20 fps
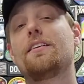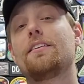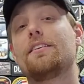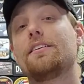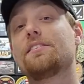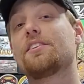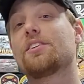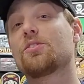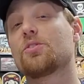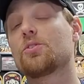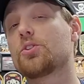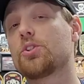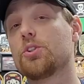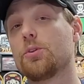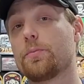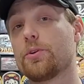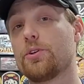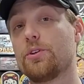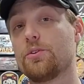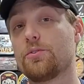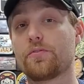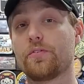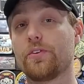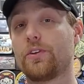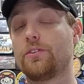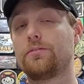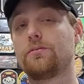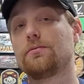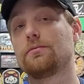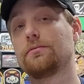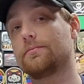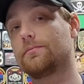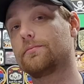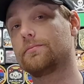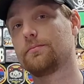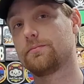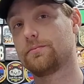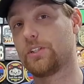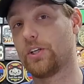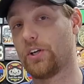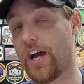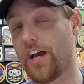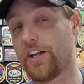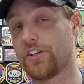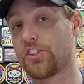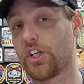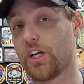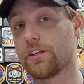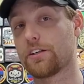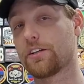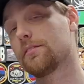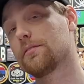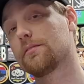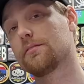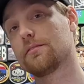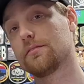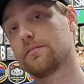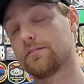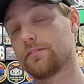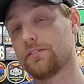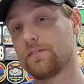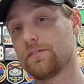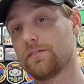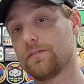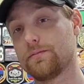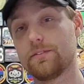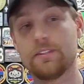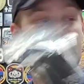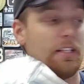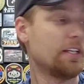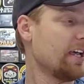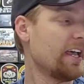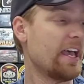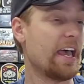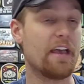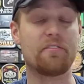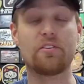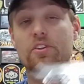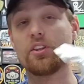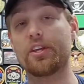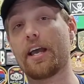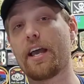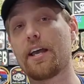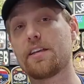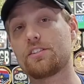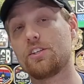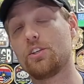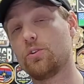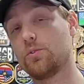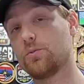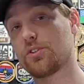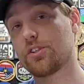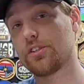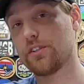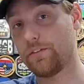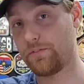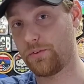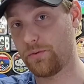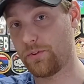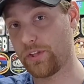These things are super useful. They're not junk. Everything has a use if you